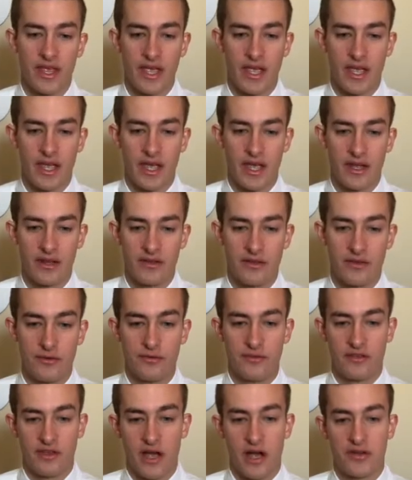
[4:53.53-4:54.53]
and
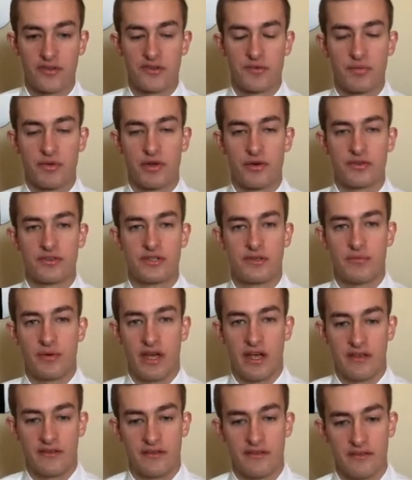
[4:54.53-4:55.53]
using entrepreneurship
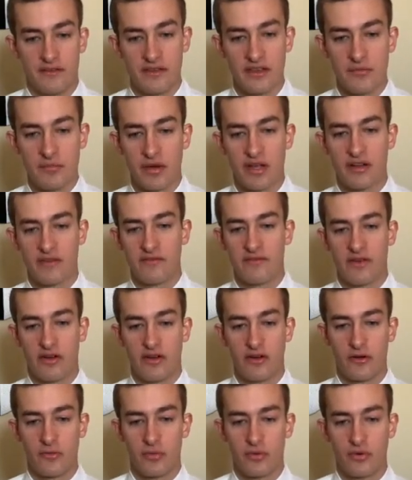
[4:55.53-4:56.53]
as a dependent
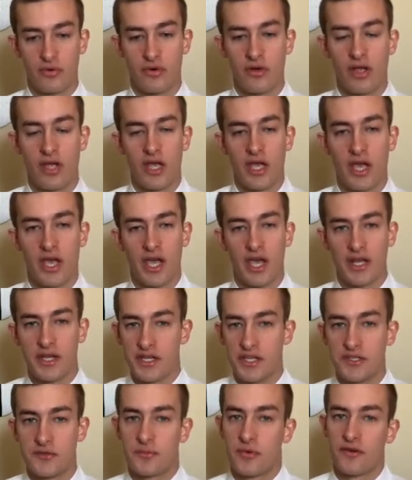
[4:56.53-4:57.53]
variable, and
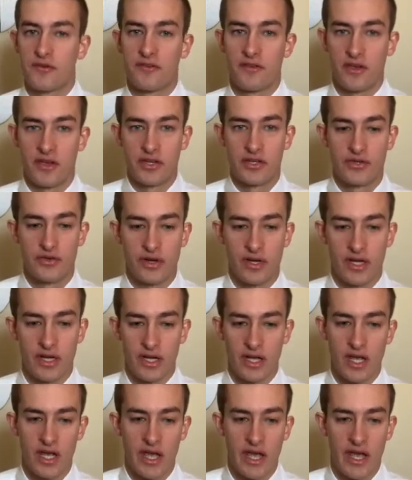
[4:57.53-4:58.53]
each personality trait
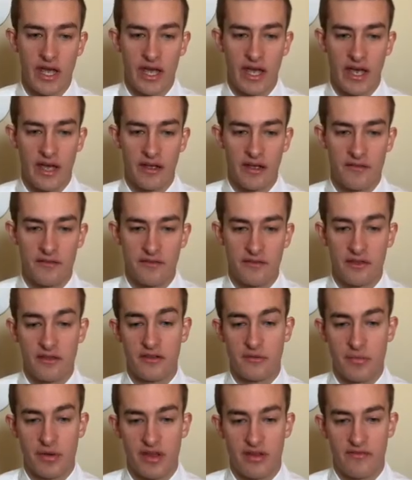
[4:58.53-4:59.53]
as the
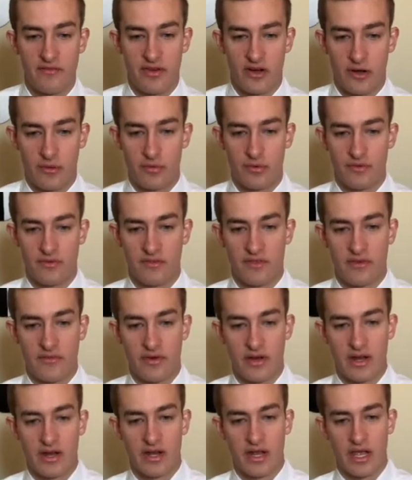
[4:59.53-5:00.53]
independent variables, they
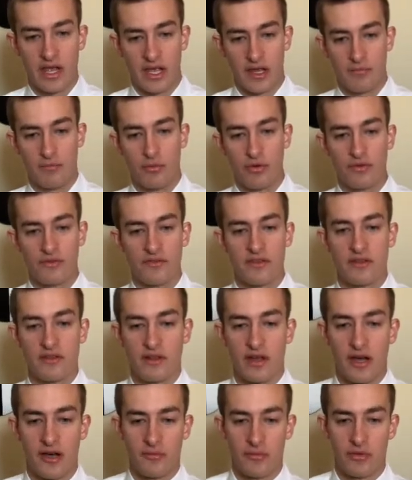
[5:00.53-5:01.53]
ran a
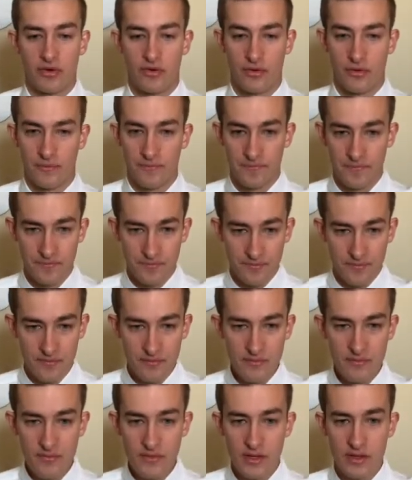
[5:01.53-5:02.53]
multinomial
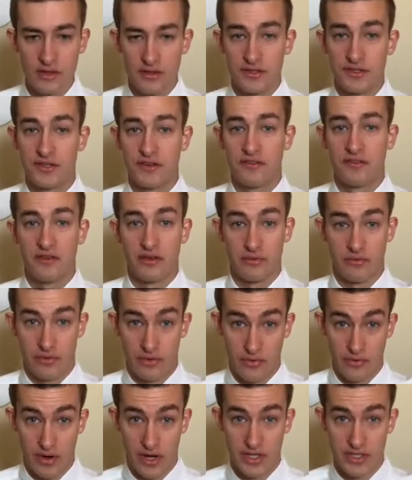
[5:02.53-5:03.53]
logistic
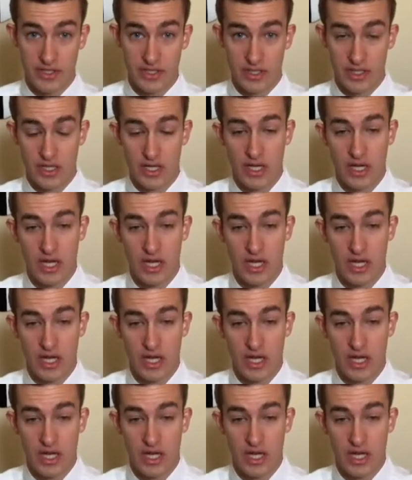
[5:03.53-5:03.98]
regression.